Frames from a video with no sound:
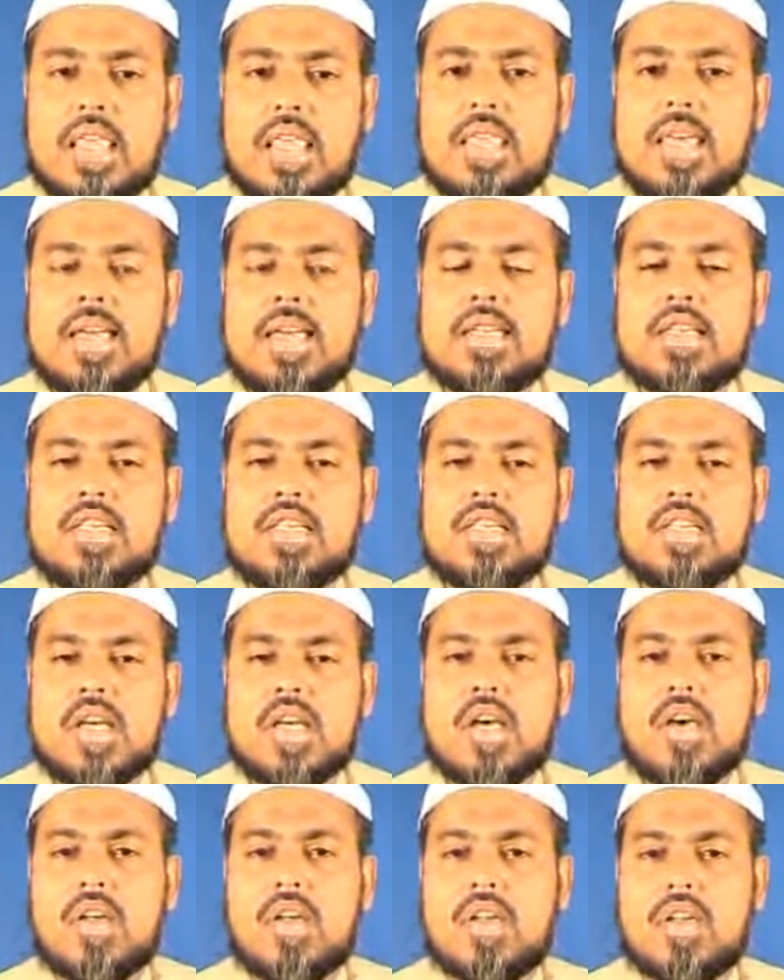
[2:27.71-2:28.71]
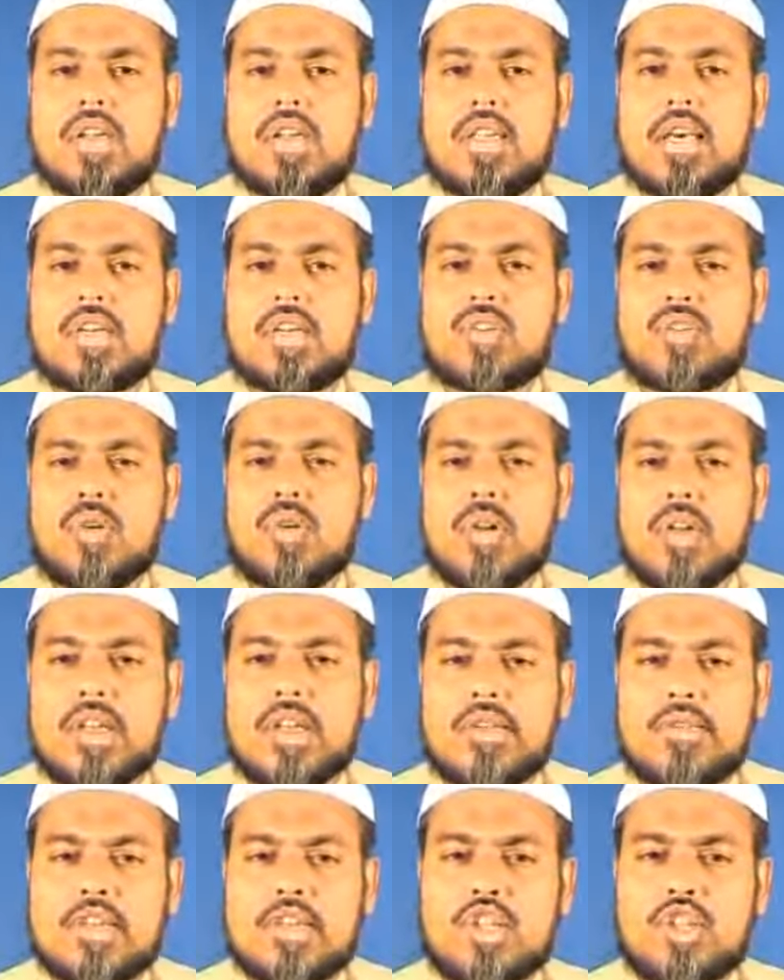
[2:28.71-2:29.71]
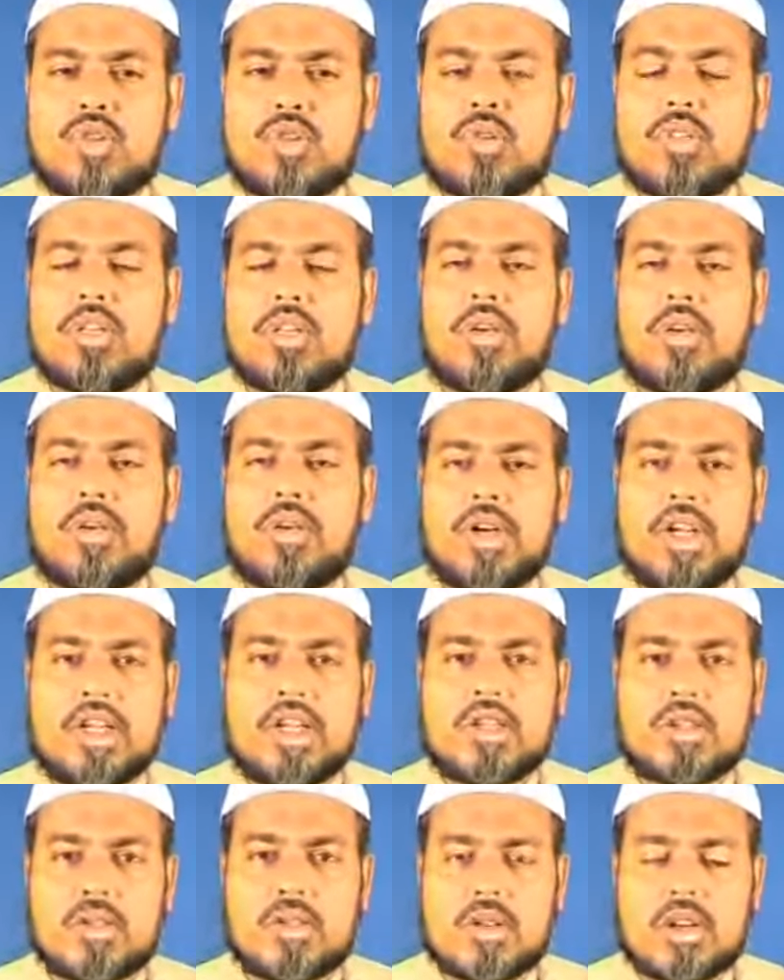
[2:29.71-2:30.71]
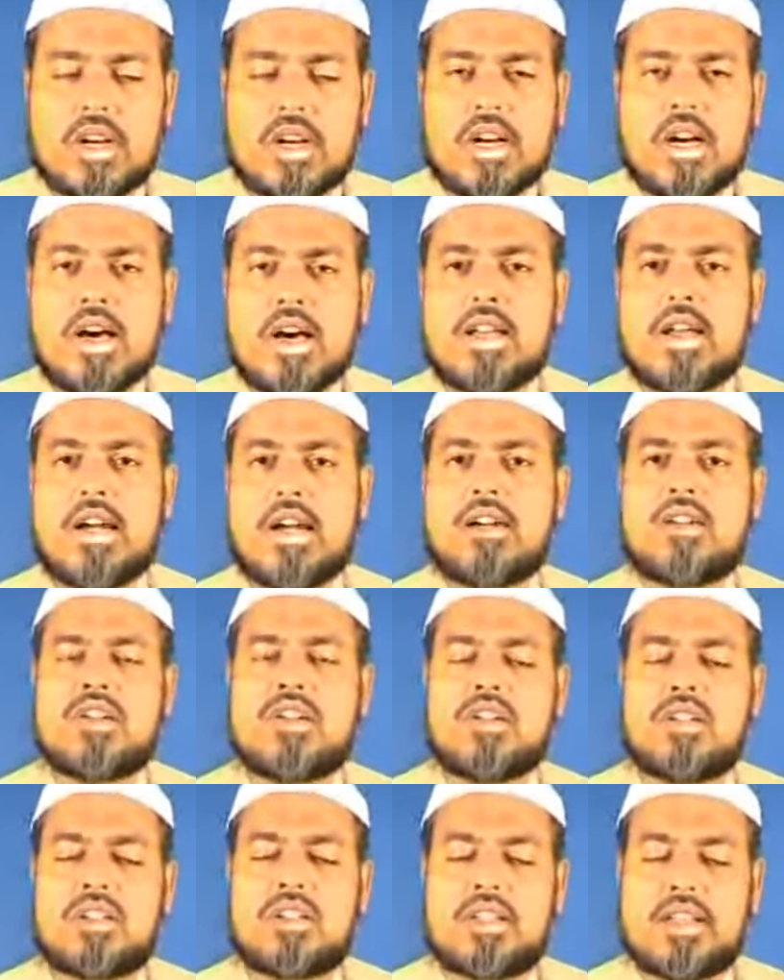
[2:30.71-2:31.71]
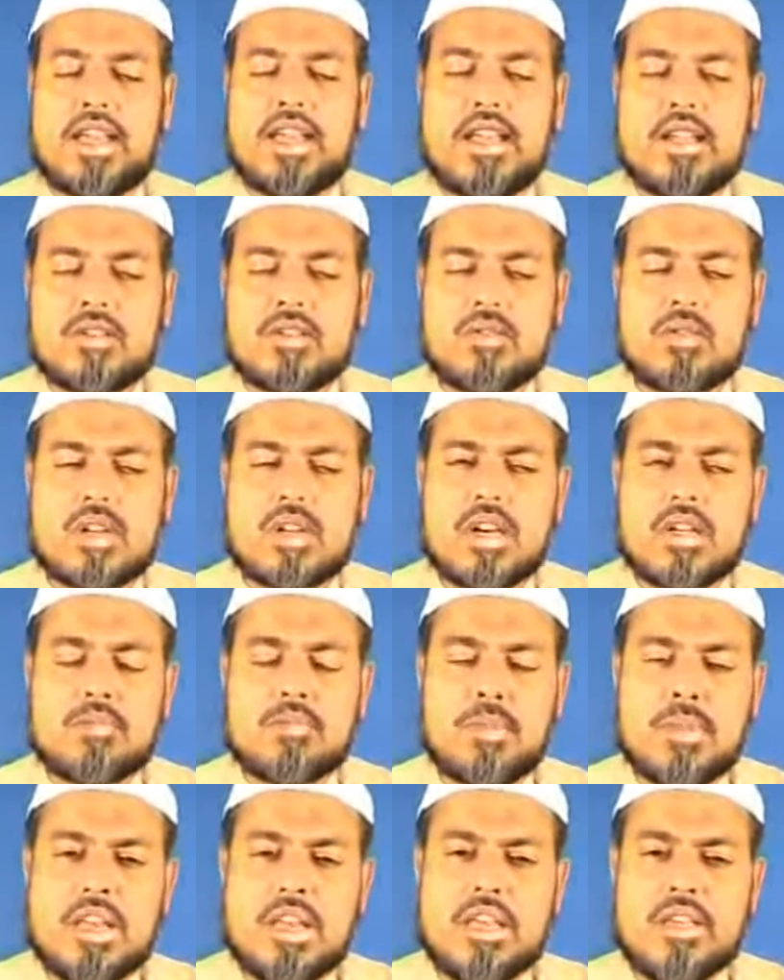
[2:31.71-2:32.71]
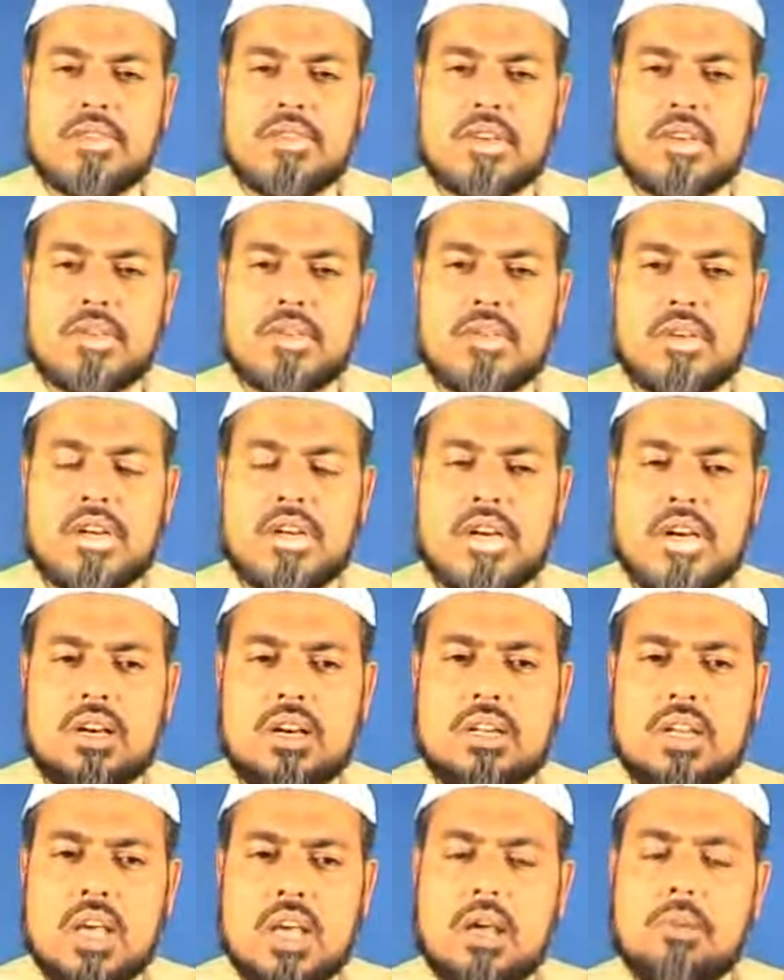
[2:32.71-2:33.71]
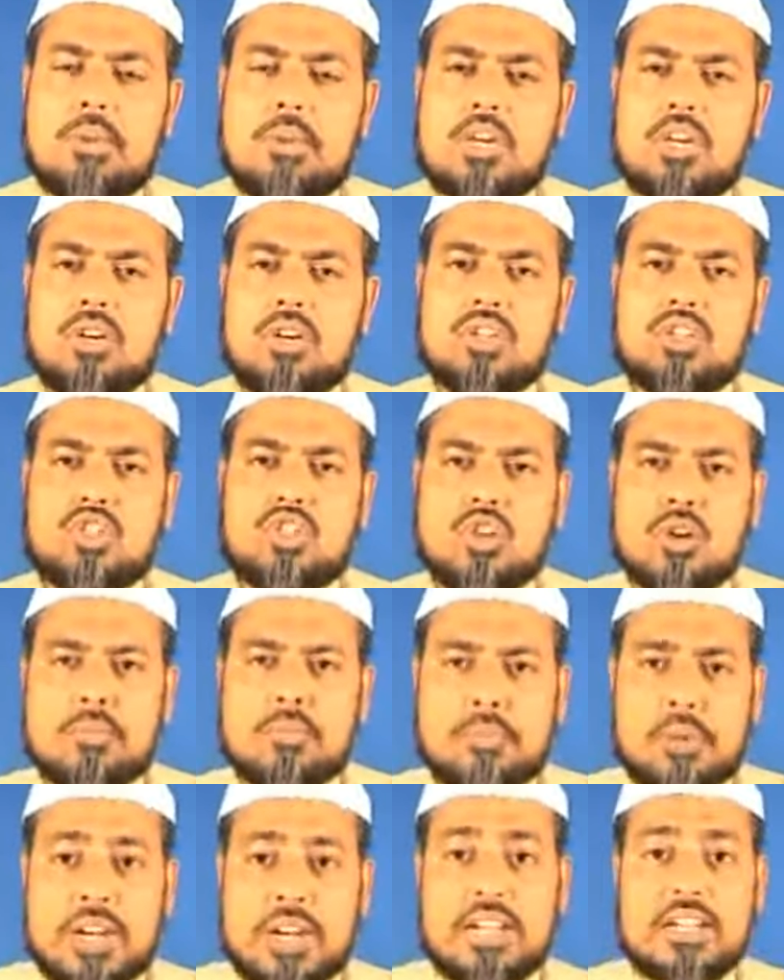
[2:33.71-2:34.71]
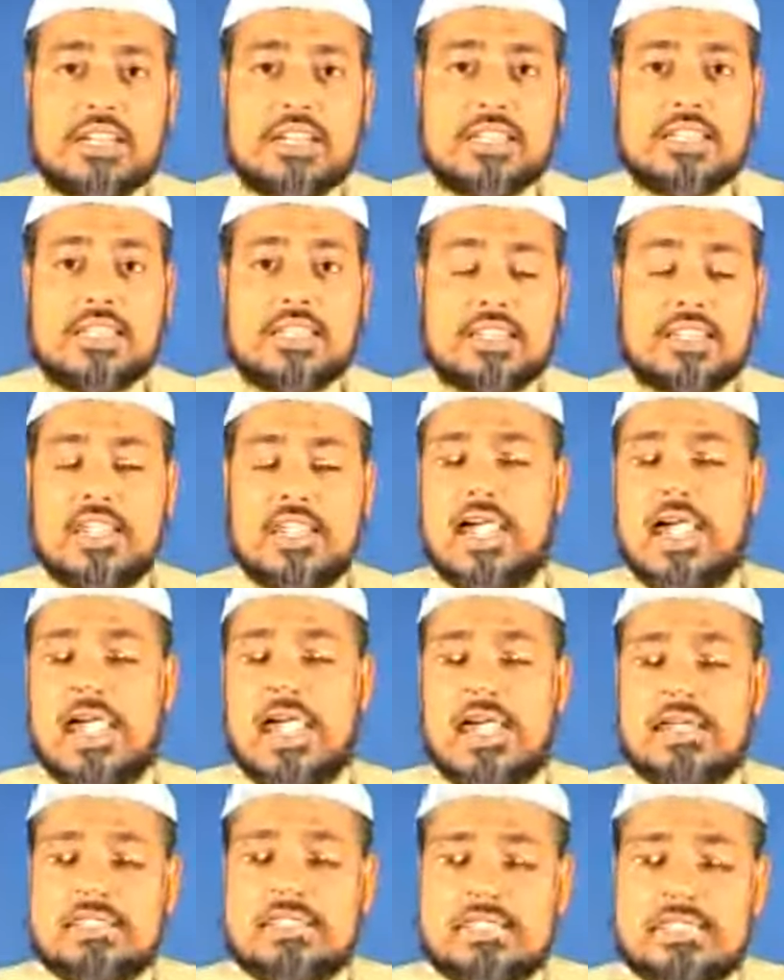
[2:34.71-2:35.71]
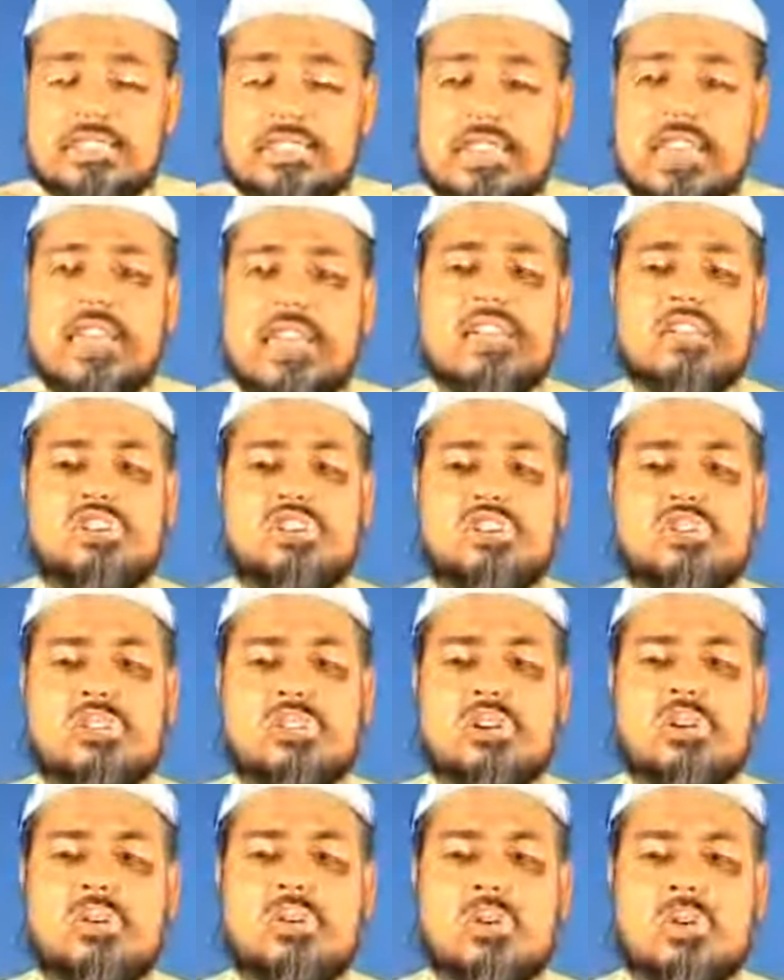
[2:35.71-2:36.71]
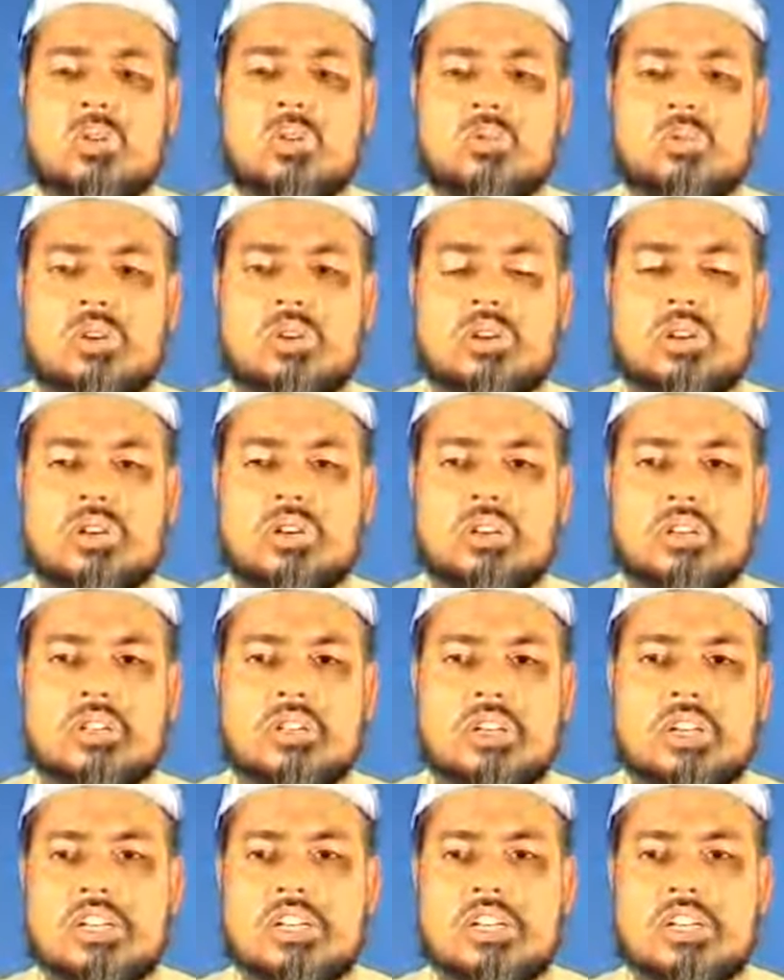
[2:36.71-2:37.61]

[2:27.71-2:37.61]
That is, not only we should read Quran, understand Quran, believe in Quran, but also practice it. And say it to the whole world.